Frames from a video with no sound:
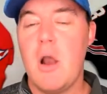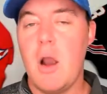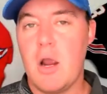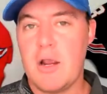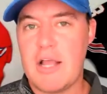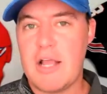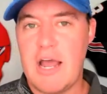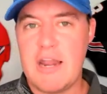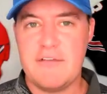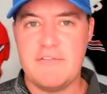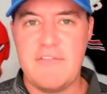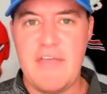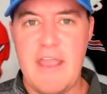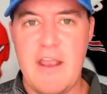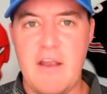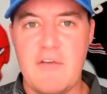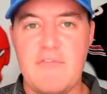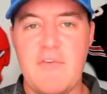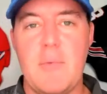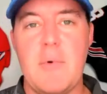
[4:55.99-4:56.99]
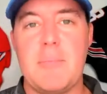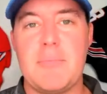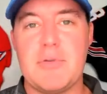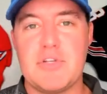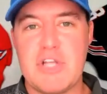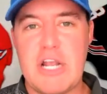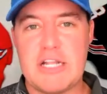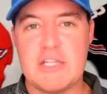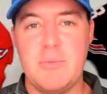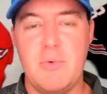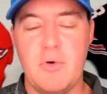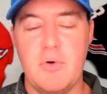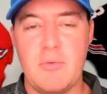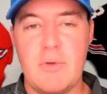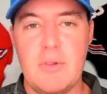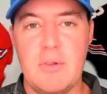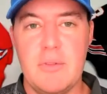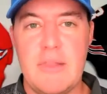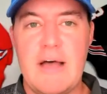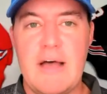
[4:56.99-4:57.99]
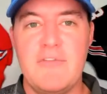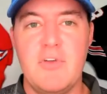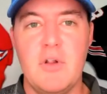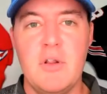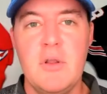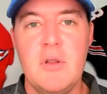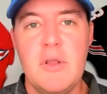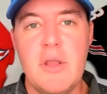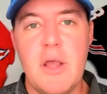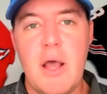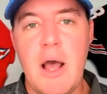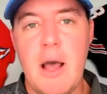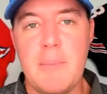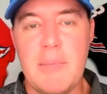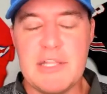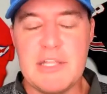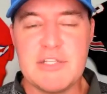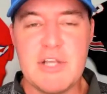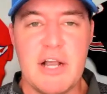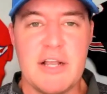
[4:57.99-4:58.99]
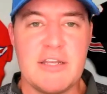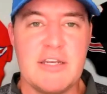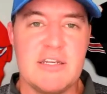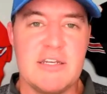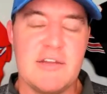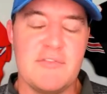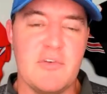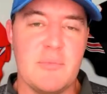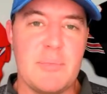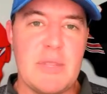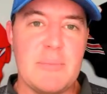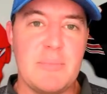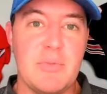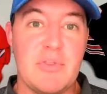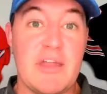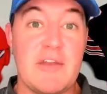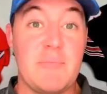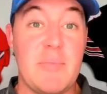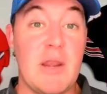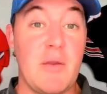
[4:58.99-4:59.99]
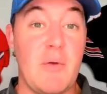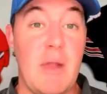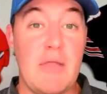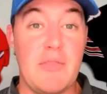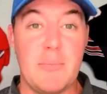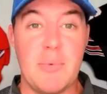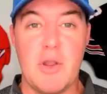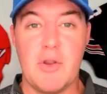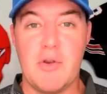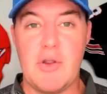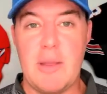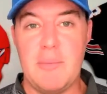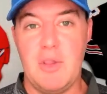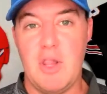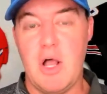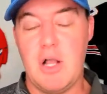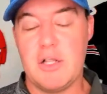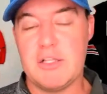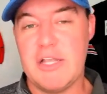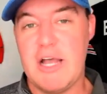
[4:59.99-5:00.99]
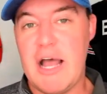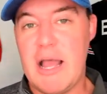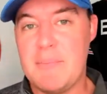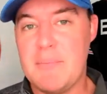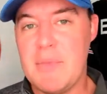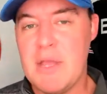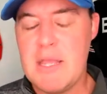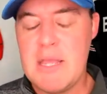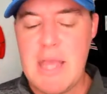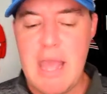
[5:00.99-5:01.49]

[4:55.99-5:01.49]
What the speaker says: are kind of there from a projectable level and talking to different people that have been around the program a long time